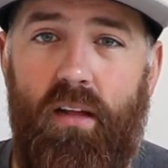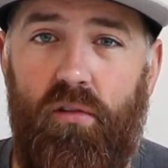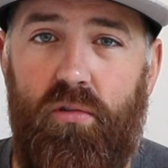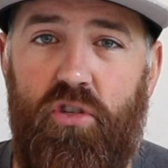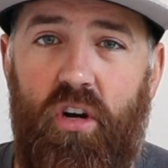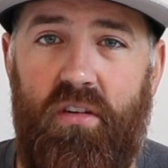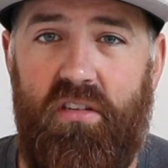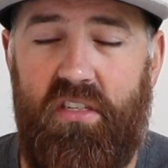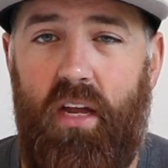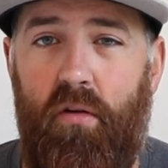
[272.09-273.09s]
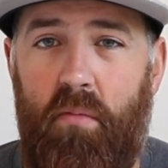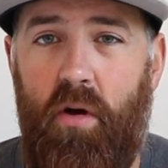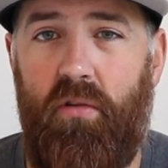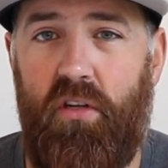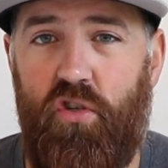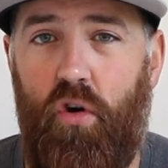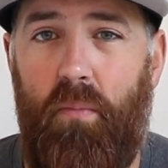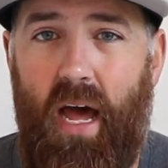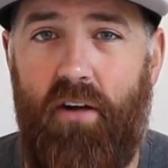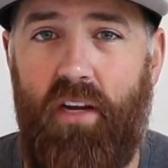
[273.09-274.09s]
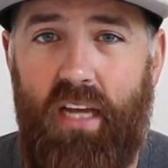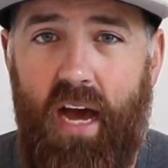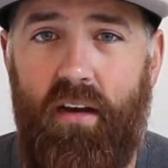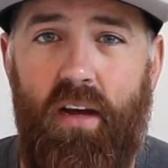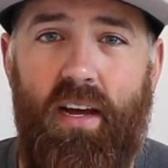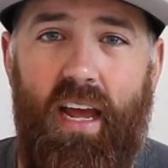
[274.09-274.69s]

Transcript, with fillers: Lutron Caseta remote control battery yet,